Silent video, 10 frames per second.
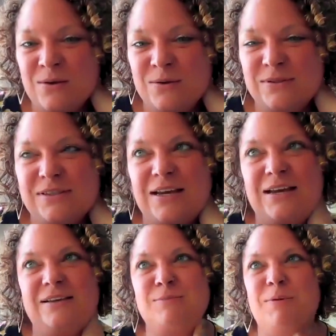use
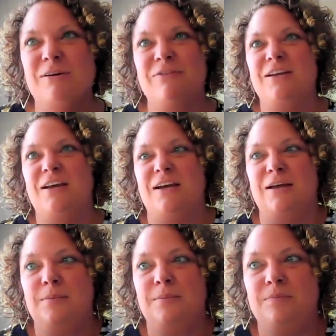
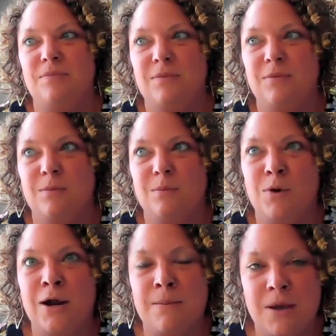SmartFit
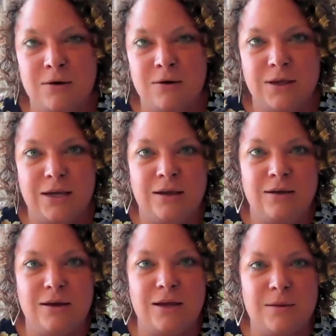
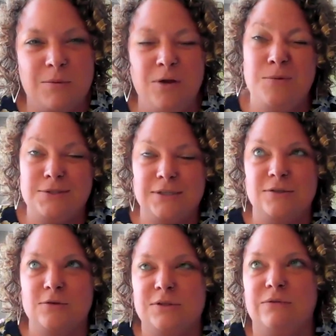primarily, almost
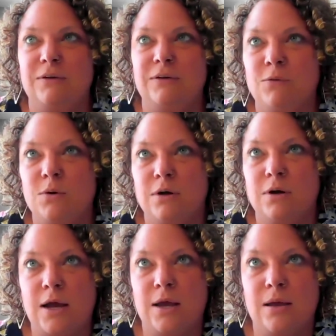exclusively
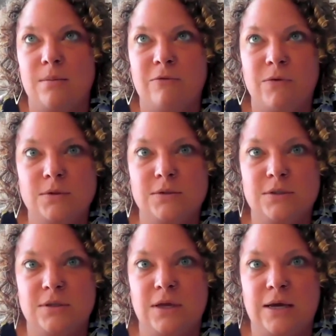for
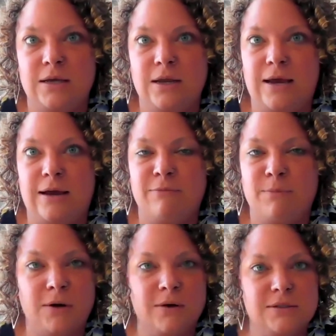folks that
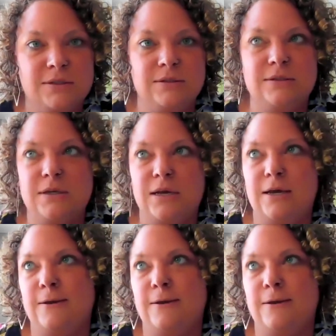have Parkinson's.